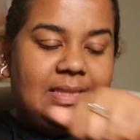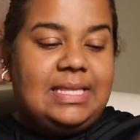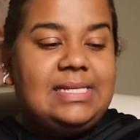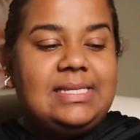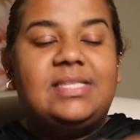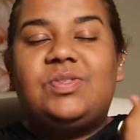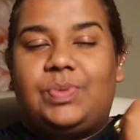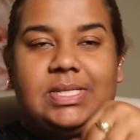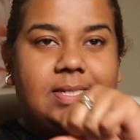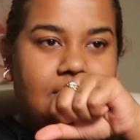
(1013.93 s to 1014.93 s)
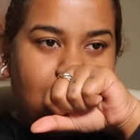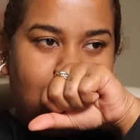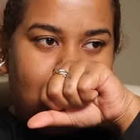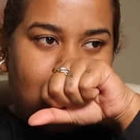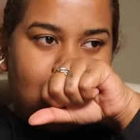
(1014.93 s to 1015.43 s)
This is sweet.
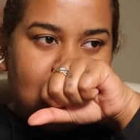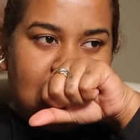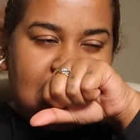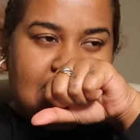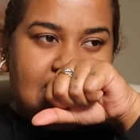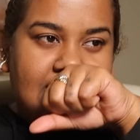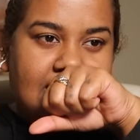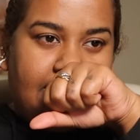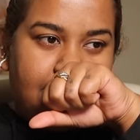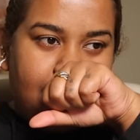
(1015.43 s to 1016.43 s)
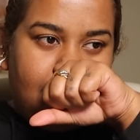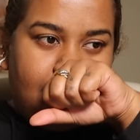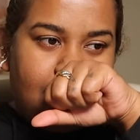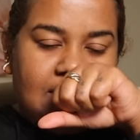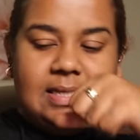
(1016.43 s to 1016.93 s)
This is like,
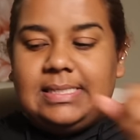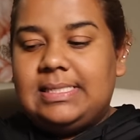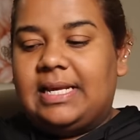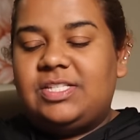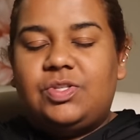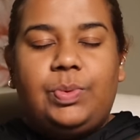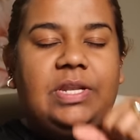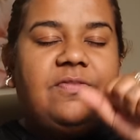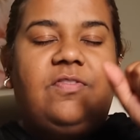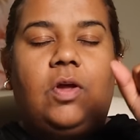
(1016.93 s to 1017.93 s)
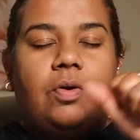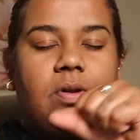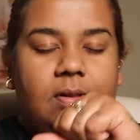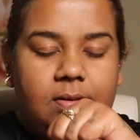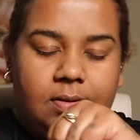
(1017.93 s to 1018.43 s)
this is like sweet
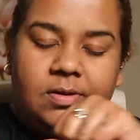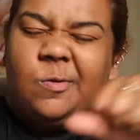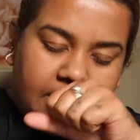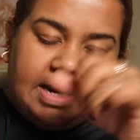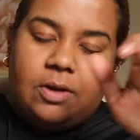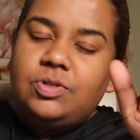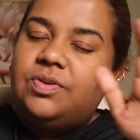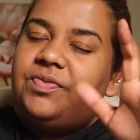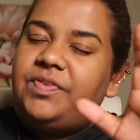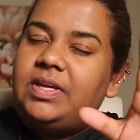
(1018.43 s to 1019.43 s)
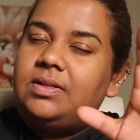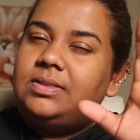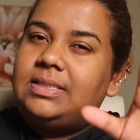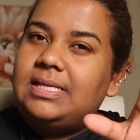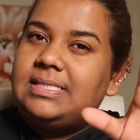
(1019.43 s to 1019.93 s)
floral. But I also feel
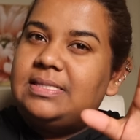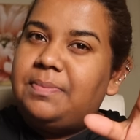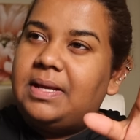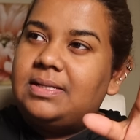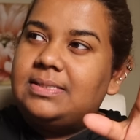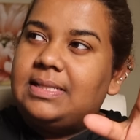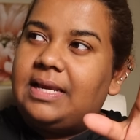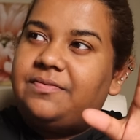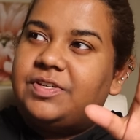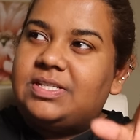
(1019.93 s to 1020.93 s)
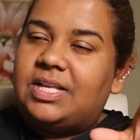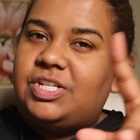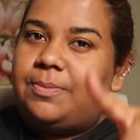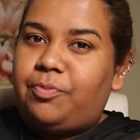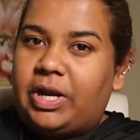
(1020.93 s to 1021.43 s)
this smells like
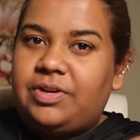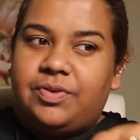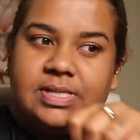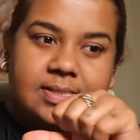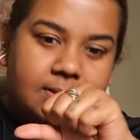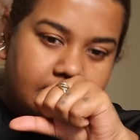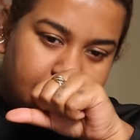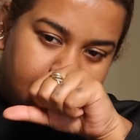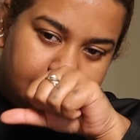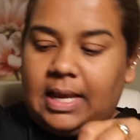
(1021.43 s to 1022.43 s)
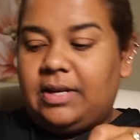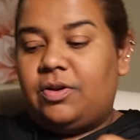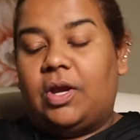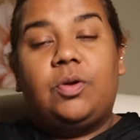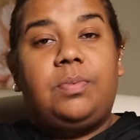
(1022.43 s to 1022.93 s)
Versace Bright Crystal. I
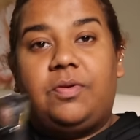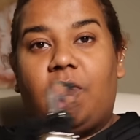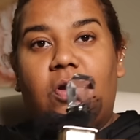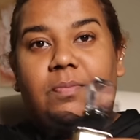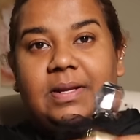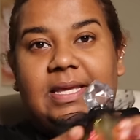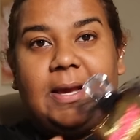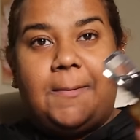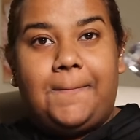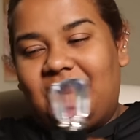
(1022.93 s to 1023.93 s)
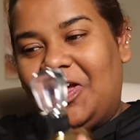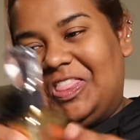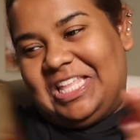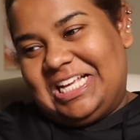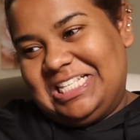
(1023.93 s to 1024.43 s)
don't know, I could be wrong, but yeah. We've
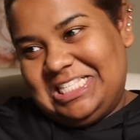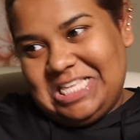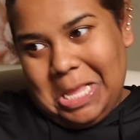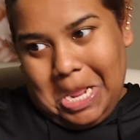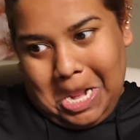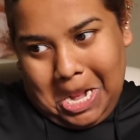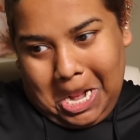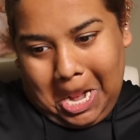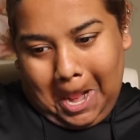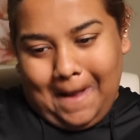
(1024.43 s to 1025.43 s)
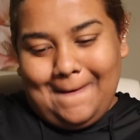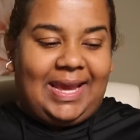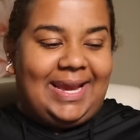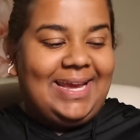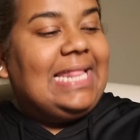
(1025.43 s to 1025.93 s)
got this
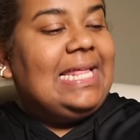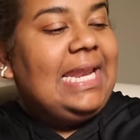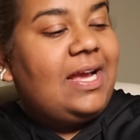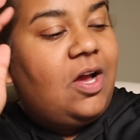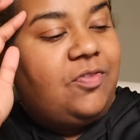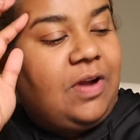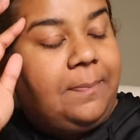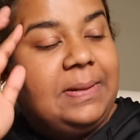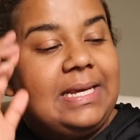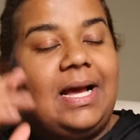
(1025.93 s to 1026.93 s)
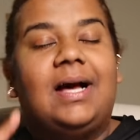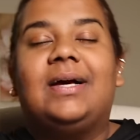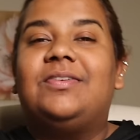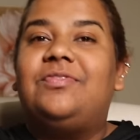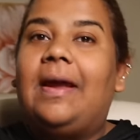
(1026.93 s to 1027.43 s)
okay and then i got
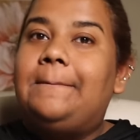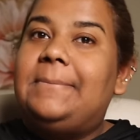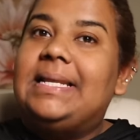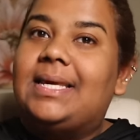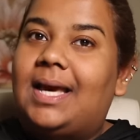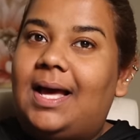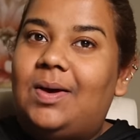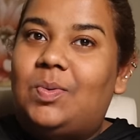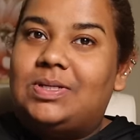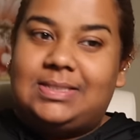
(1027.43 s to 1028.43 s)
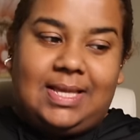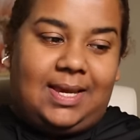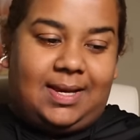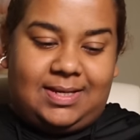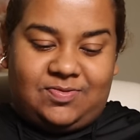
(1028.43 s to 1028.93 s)
replica replica was
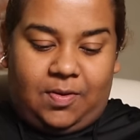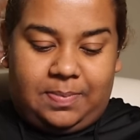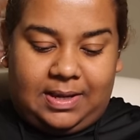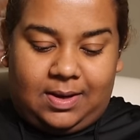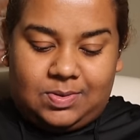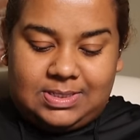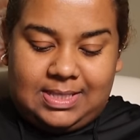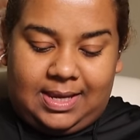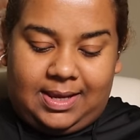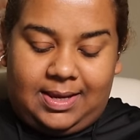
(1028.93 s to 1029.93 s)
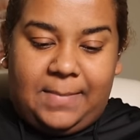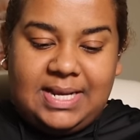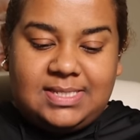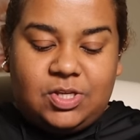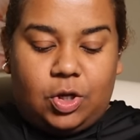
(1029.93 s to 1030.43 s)
there guys replica was there
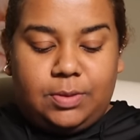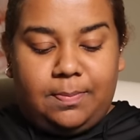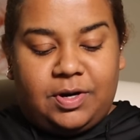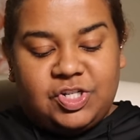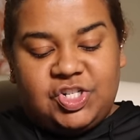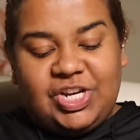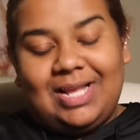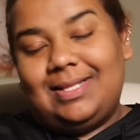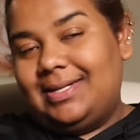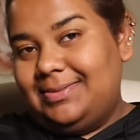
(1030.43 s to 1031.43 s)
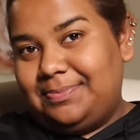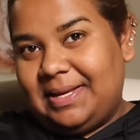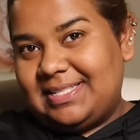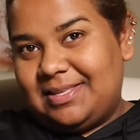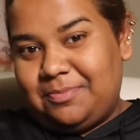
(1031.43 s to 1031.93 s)
Maison Margiela
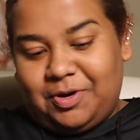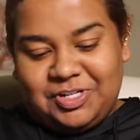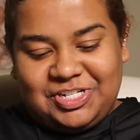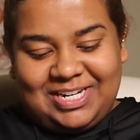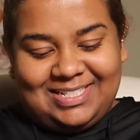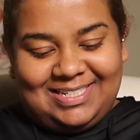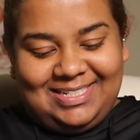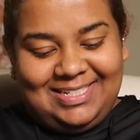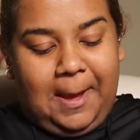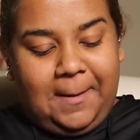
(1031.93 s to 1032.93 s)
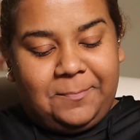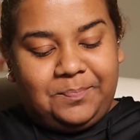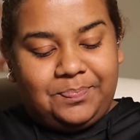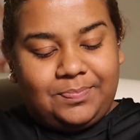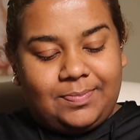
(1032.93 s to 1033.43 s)
Maison Margiela
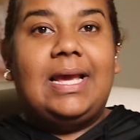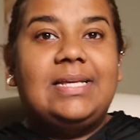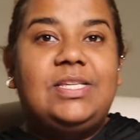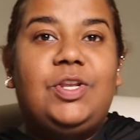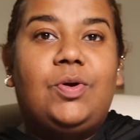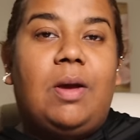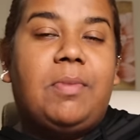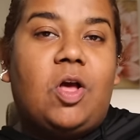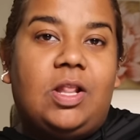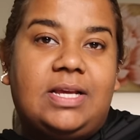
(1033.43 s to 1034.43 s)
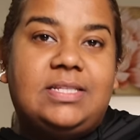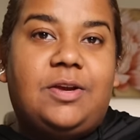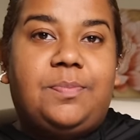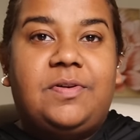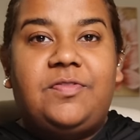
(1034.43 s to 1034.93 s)
um as you know i'm a
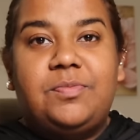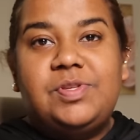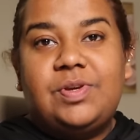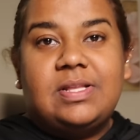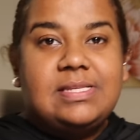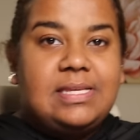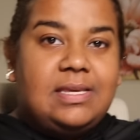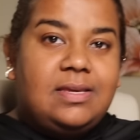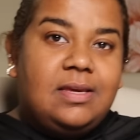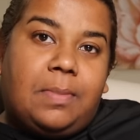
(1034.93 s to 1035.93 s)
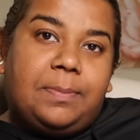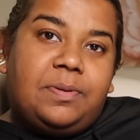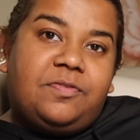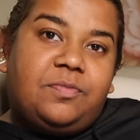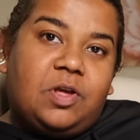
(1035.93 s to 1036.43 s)
collector of perfumes you can see my
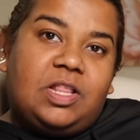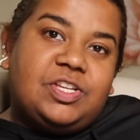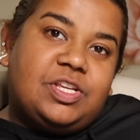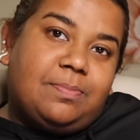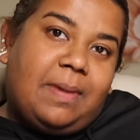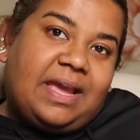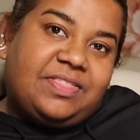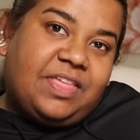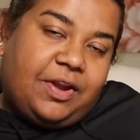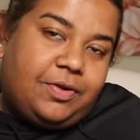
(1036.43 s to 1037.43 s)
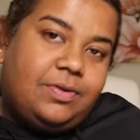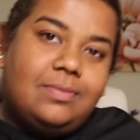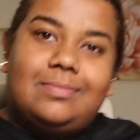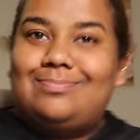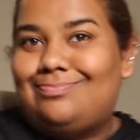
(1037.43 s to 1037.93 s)
perfume collection back there
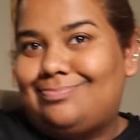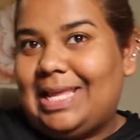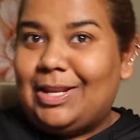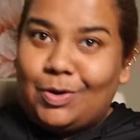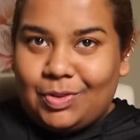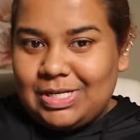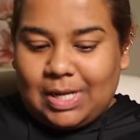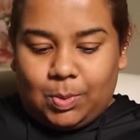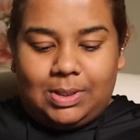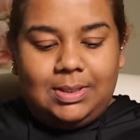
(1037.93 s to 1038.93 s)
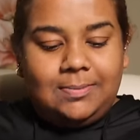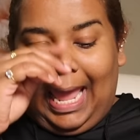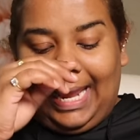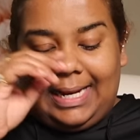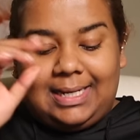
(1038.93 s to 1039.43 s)
Mm, ignore the towel
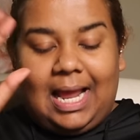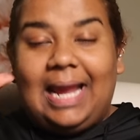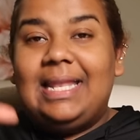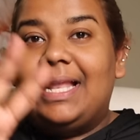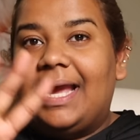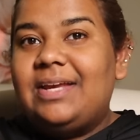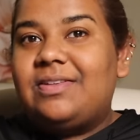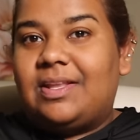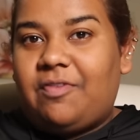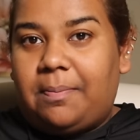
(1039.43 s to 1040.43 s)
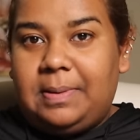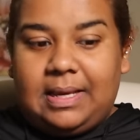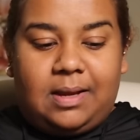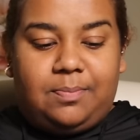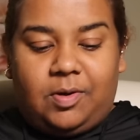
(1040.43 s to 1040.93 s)
and I like the
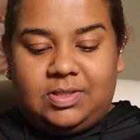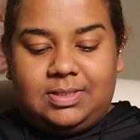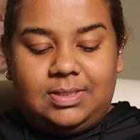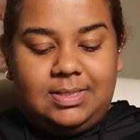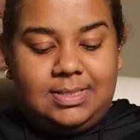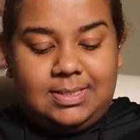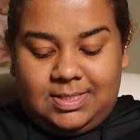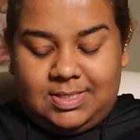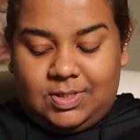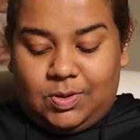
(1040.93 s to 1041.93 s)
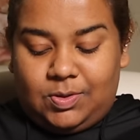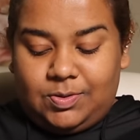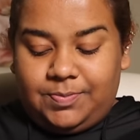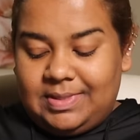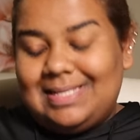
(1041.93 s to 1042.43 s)
replica bottles
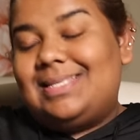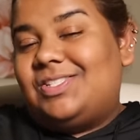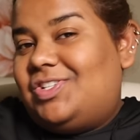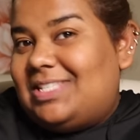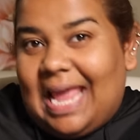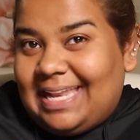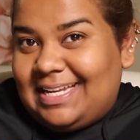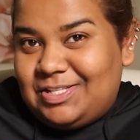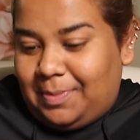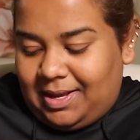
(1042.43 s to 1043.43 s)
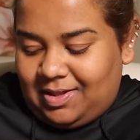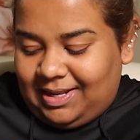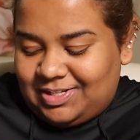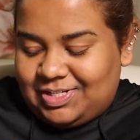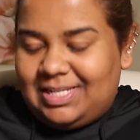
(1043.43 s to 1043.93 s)
so this is just adding to my
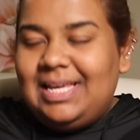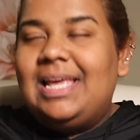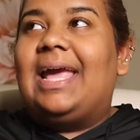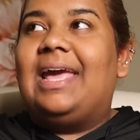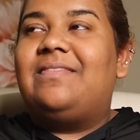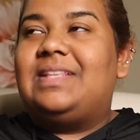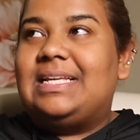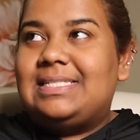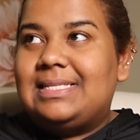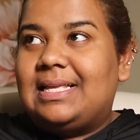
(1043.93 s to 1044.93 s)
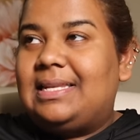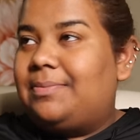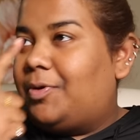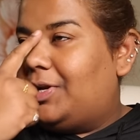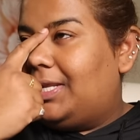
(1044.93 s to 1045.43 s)
collection I have lazy Sunday
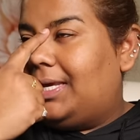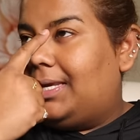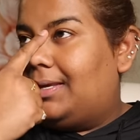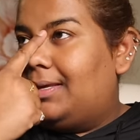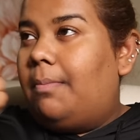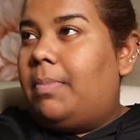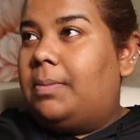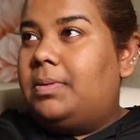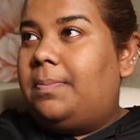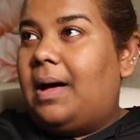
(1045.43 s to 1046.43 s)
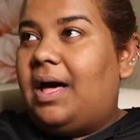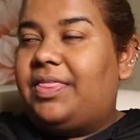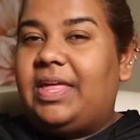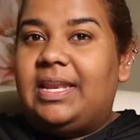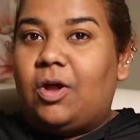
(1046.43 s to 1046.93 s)
morning bubble
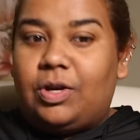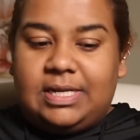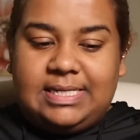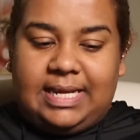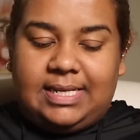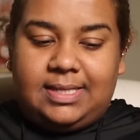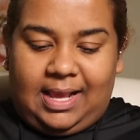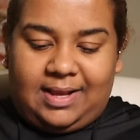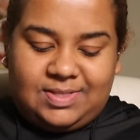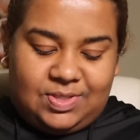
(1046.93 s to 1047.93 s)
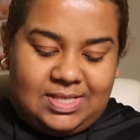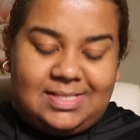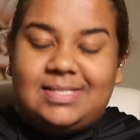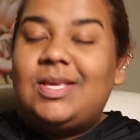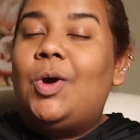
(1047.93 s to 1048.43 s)
bath and on a date yeah so
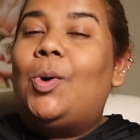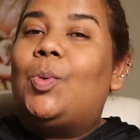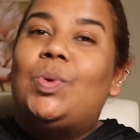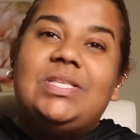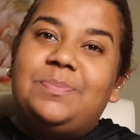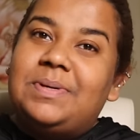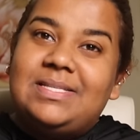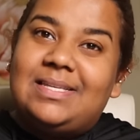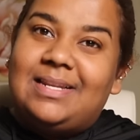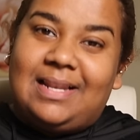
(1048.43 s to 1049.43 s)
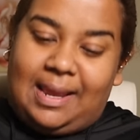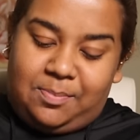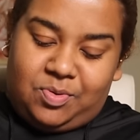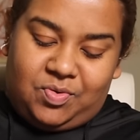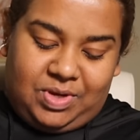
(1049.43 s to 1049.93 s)
this is whispers in a
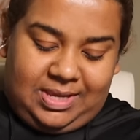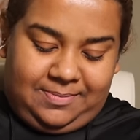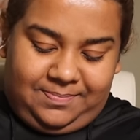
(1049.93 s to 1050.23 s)
library